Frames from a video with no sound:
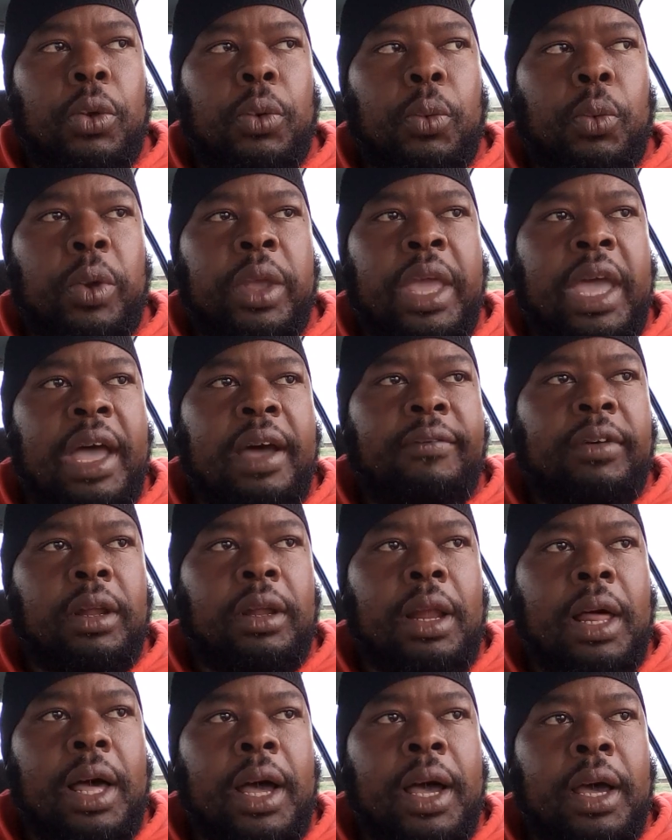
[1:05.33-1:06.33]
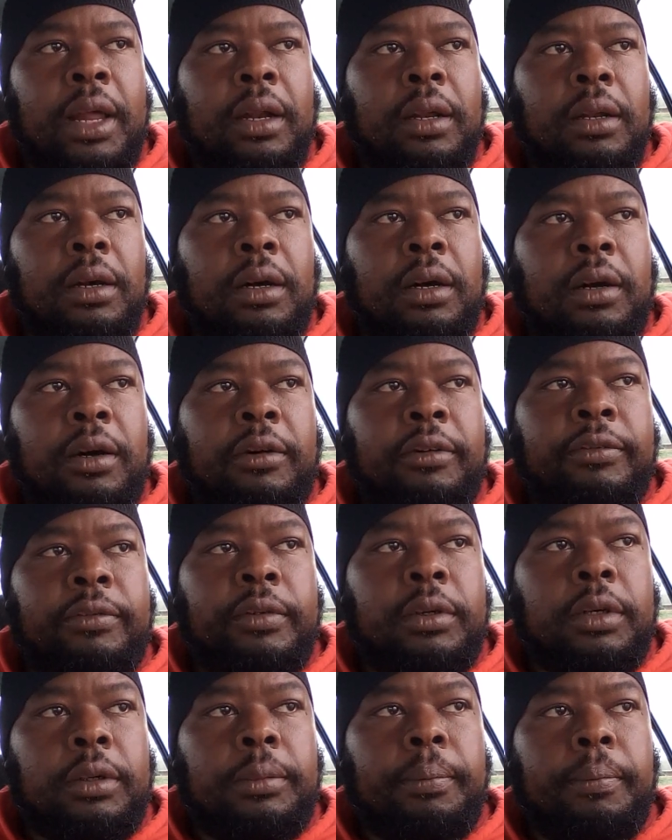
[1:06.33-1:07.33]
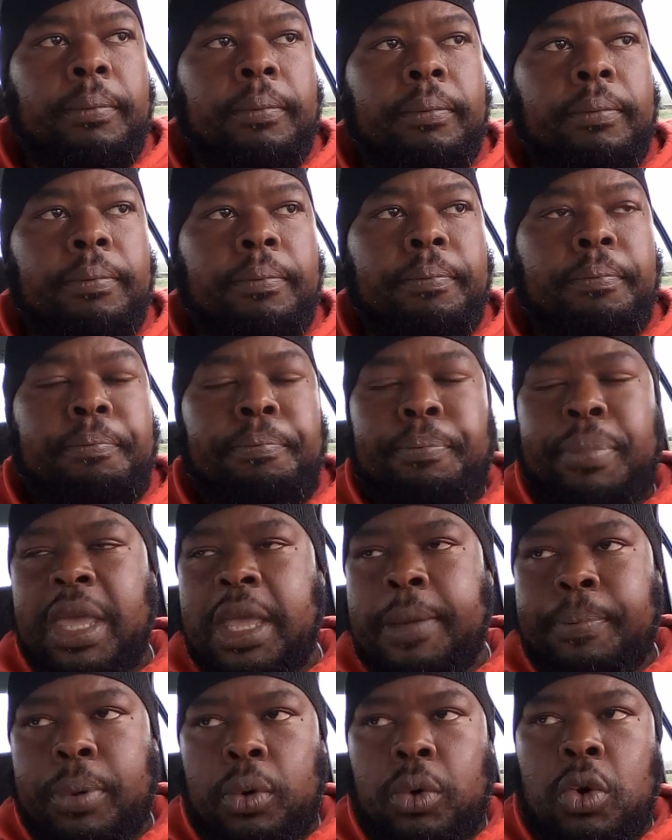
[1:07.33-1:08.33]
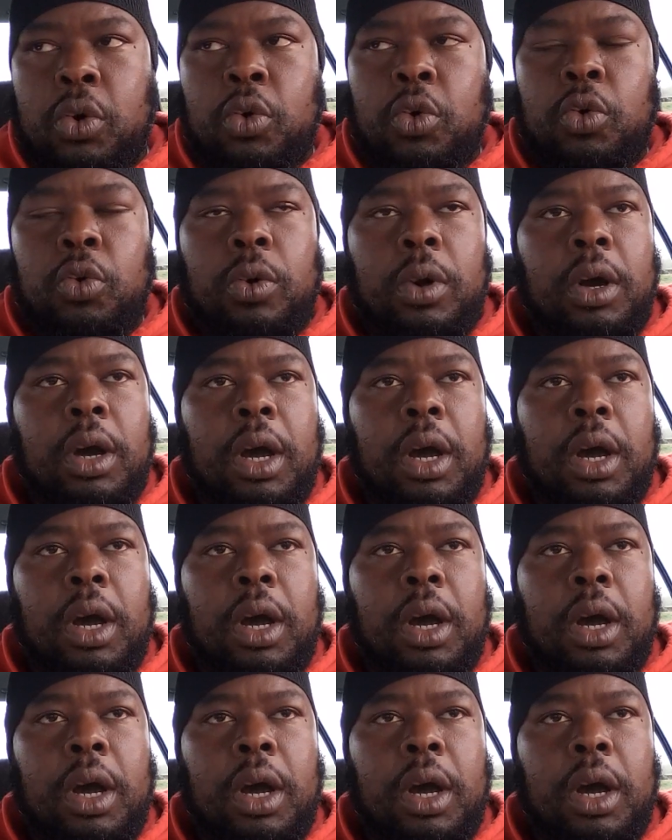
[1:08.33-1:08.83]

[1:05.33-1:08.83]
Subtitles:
we have a lot of people who